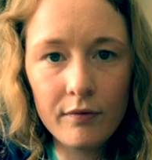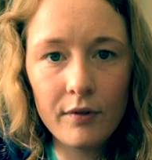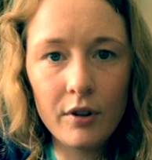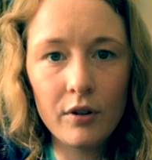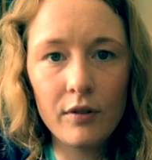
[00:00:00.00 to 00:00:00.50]

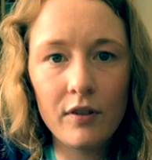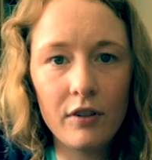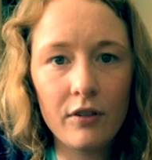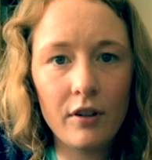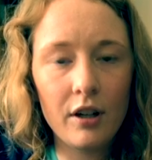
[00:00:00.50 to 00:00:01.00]
I don't know if
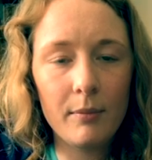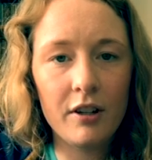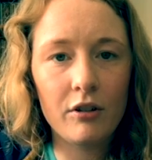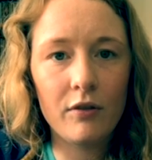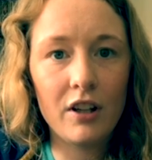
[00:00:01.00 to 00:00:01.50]
there's any
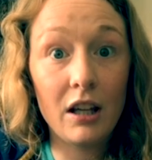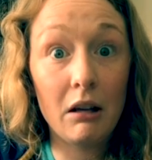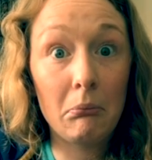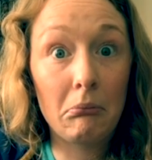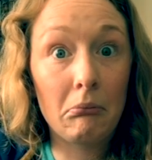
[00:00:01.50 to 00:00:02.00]
better over
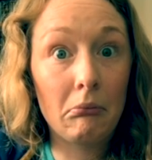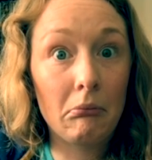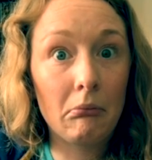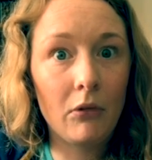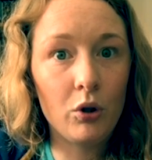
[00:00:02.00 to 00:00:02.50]

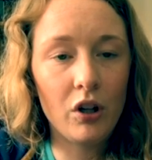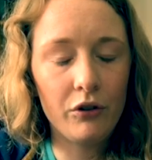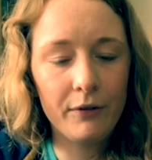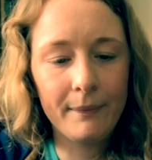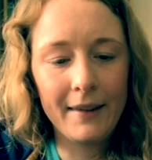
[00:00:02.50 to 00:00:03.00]
here.
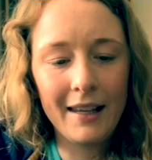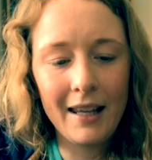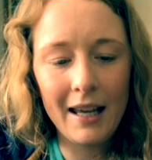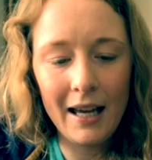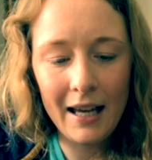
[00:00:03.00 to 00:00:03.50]
Yes.
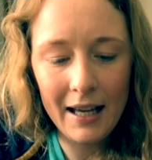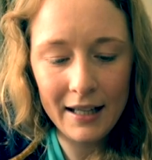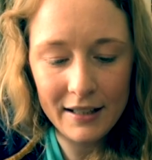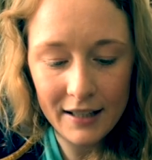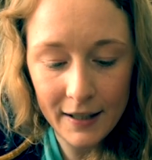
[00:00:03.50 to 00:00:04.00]

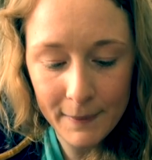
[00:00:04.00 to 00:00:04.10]
And